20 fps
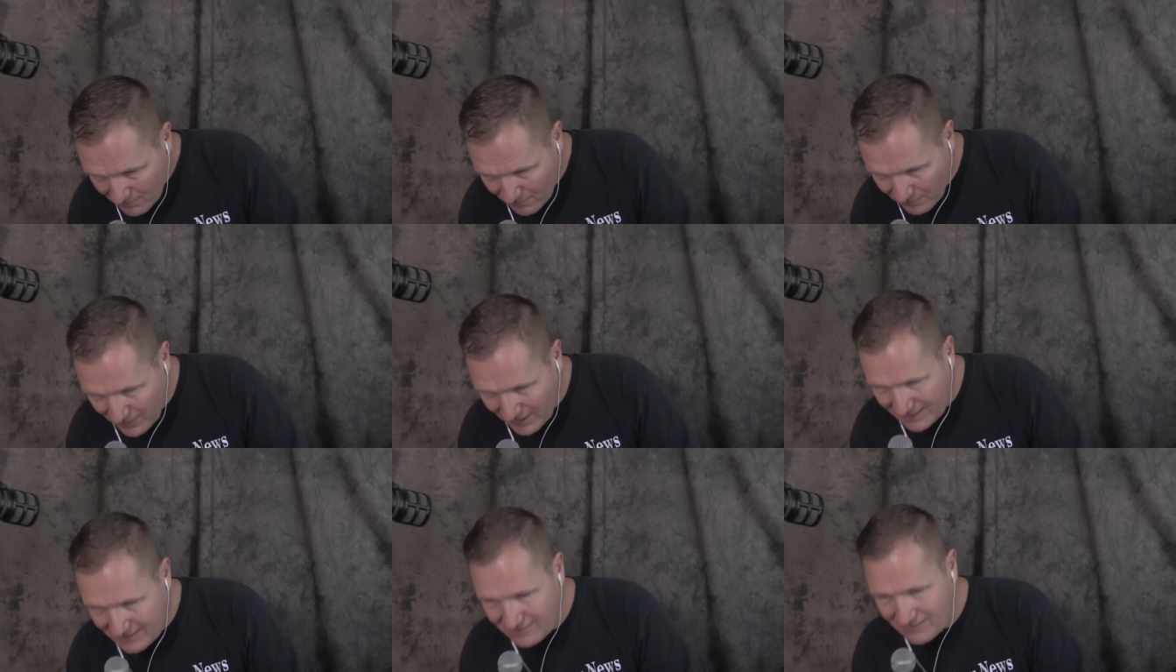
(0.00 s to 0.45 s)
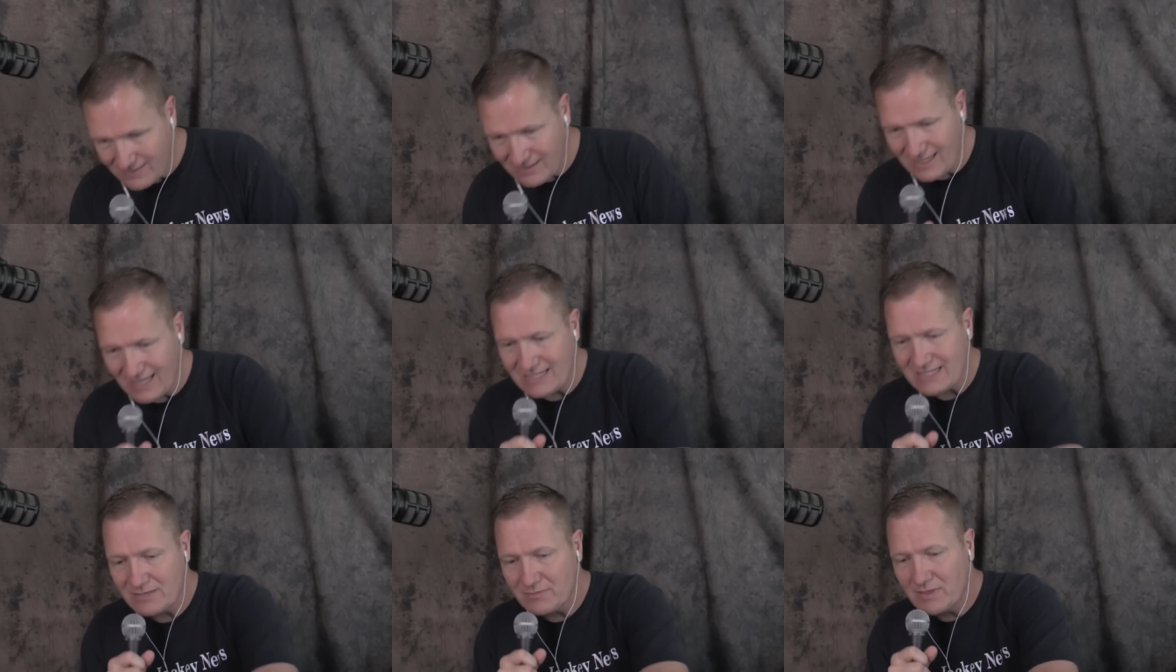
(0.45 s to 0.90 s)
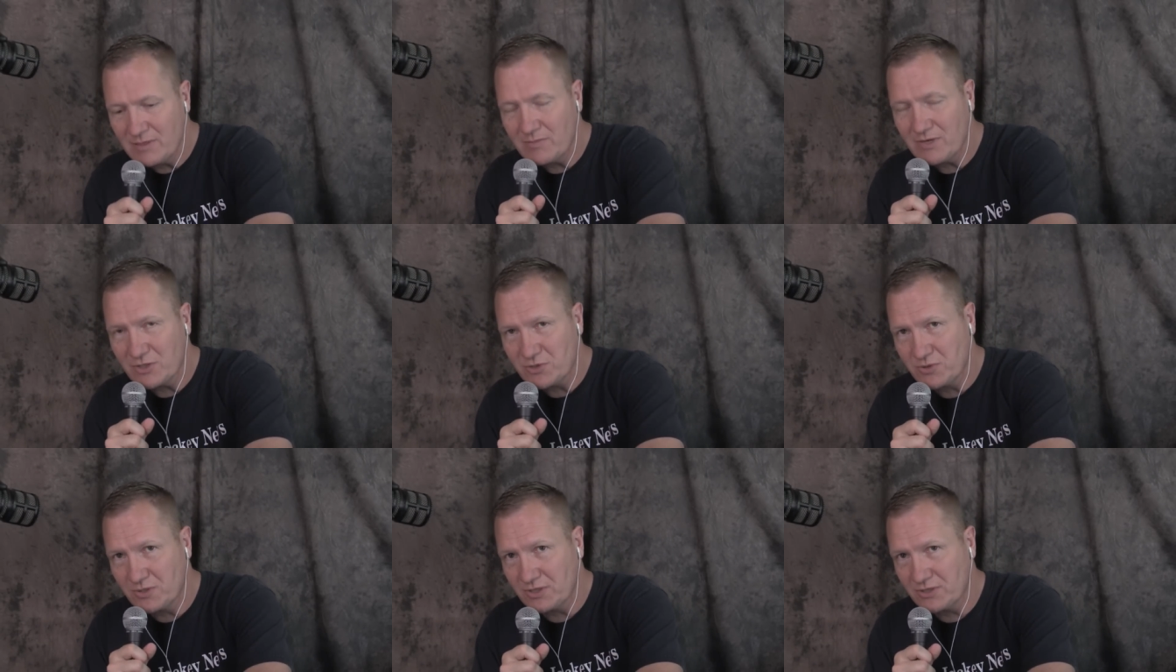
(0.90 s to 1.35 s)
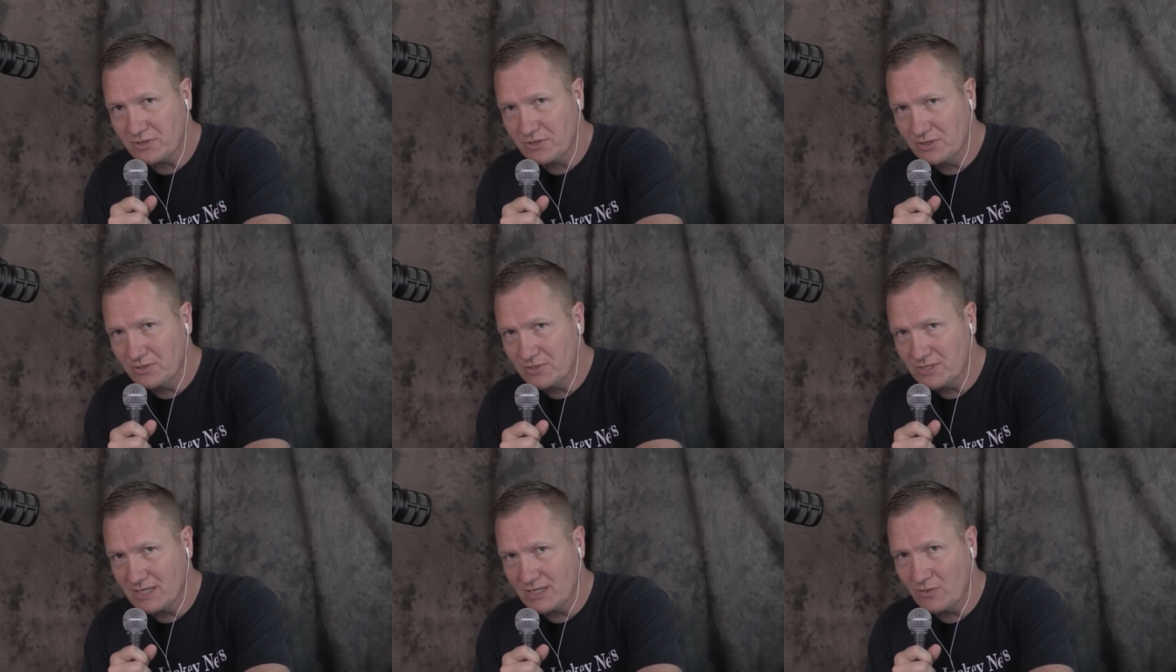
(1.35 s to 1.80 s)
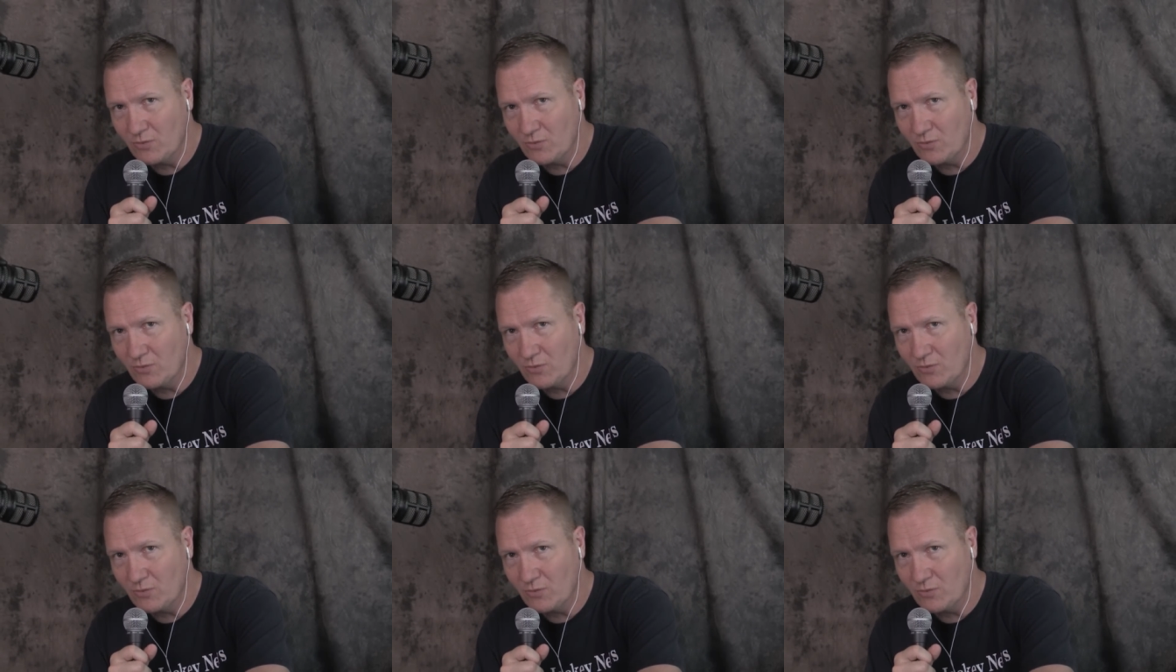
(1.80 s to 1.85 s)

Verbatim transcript: but that doesn't mean much when you're using a